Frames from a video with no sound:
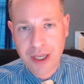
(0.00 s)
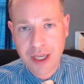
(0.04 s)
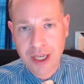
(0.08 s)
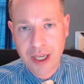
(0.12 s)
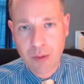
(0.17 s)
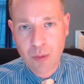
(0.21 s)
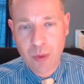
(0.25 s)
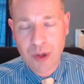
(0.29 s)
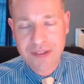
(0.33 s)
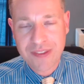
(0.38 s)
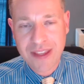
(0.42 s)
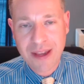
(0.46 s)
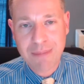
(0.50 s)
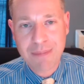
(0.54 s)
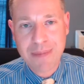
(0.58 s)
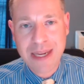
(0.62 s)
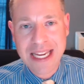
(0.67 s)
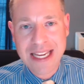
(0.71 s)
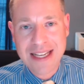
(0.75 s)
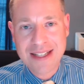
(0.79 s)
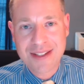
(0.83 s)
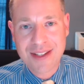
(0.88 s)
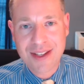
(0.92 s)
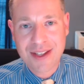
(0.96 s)
And what that
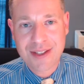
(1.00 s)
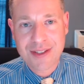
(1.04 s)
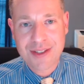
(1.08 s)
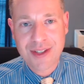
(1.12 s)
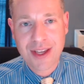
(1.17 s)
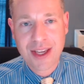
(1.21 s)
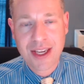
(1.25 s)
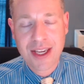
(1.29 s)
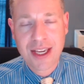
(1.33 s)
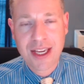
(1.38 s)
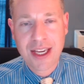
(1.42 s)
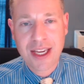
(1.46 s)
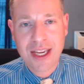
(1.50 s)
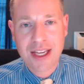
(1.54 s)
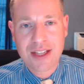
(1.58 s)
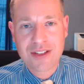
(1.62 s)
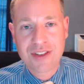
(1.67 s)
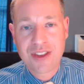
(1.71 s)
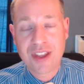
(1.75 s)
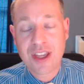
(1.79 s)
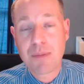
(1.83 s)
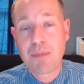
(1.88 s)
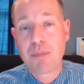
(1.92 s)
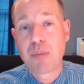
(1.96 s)
means is
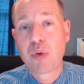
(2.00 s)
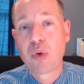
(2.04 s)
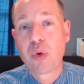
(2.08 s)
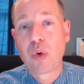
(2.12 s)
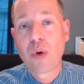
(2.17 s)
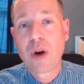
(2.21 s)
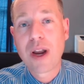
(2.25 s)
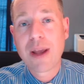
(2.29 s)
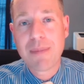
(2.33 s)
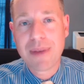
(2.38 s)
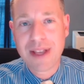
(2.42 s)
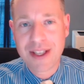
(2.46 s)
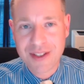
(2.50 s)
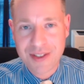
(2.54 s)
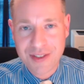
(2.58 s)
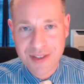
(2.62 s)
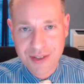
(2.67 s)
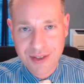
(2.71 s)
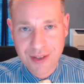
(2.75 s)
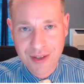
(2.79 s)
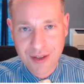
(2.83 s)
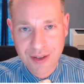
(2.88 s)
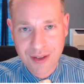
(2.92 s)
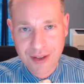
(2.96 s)
the
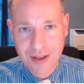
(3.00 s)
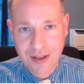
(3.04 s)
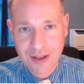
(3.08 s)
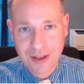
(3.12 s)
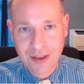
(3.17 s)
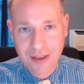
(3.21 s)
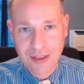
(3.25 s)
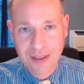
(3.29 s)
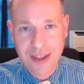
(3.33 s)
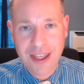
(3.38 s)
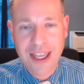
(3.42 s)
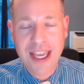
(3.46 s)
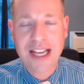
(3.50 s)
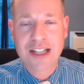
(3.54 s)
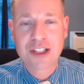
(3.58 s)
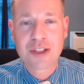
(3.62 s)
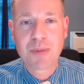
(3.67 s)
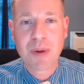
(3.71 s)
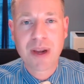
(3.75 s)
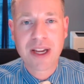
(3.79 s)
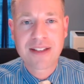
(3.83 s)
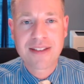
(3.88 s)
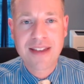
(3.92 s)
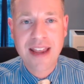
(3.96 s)
premise, the
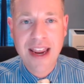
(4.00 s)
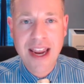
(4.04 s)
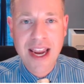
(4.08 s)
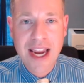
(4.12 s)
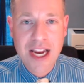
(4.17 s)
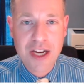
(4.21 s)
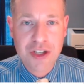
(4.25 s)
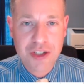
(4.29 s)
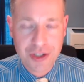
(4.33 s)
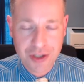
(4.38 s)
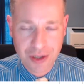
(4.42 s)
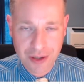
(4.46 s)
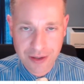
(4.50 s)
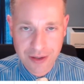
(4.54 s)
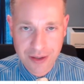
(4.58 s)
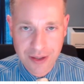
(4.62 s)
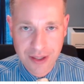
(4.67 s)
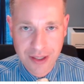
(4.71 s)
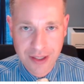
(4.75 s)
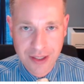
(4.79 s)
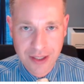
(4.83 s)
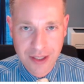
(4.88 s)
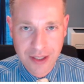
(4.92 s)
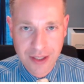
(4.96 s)
expectation
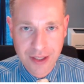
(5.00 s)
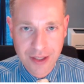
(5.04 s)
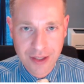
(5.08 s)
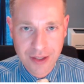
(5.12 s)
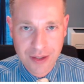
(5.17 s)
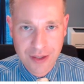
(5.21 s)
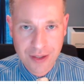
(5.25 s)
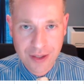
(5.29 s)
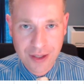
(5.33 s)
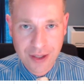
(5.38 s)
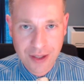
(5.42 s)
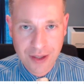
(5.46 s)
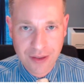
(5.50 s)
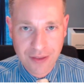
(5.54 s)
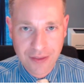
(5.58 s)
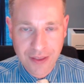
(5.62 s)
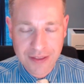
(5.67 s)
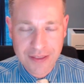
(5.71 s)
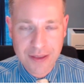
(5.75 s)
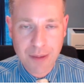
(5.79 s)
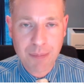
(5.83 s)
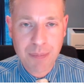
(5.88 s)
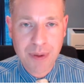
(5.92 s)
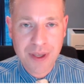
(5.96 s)

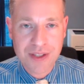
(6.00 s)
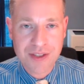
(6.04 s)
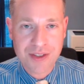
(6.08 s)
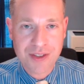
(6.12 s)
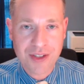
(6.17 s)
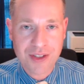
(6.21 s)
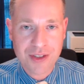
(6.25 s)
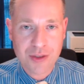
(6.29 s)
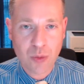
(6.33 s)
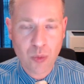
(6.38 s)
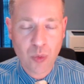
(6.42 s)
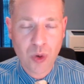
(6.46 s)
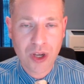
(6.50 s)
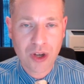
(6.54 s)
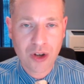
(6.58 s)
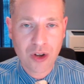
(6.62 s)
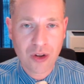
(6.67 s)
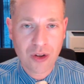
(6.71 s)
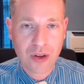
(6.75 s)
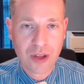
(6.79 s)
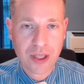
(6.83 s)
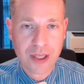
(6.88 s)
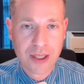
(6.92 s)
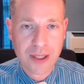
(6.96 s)
that the business
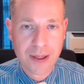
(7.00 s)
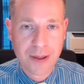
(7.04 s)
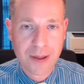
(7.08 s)
will,